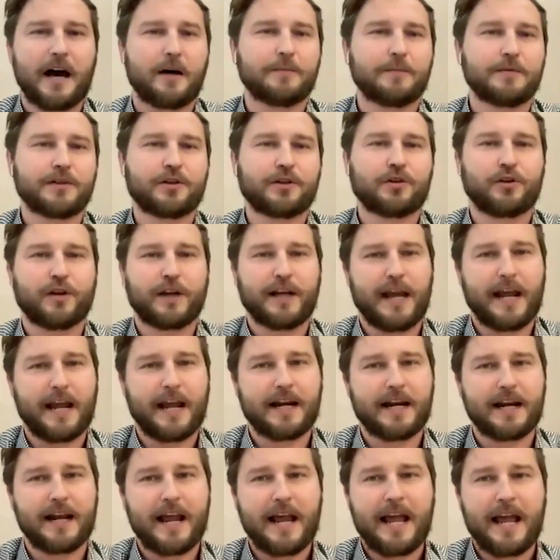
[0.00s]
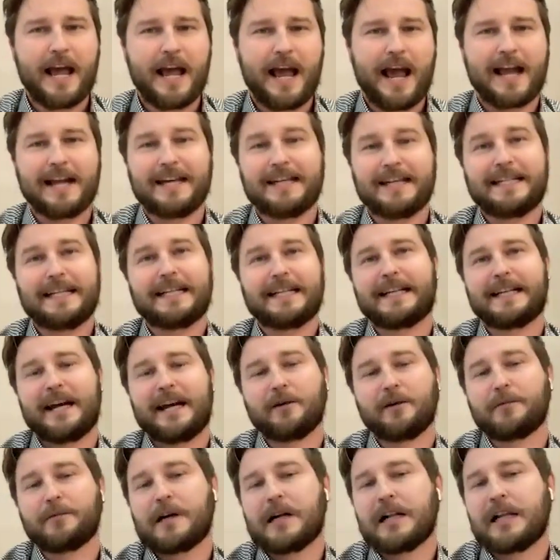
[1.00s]
helped create and didn't
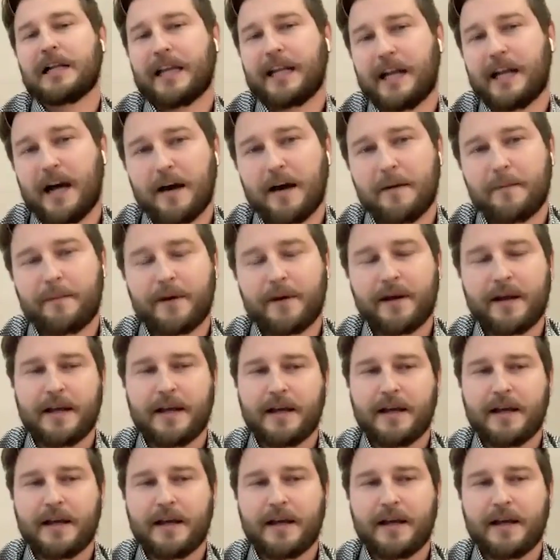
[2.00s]
help clean up.